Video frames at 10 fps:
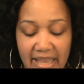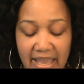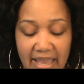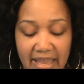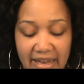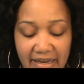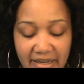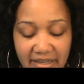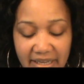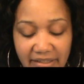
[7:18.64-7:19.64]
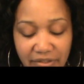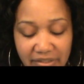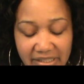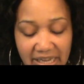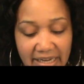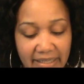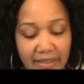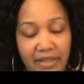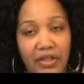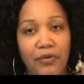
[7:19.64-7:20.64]
and it looks like
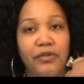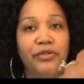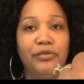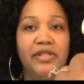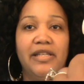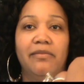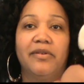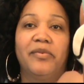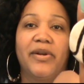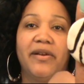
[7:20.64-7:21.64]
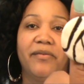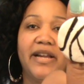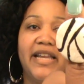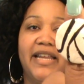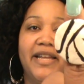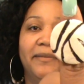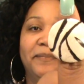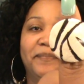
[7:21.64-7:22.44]
a cute little zebra print ring.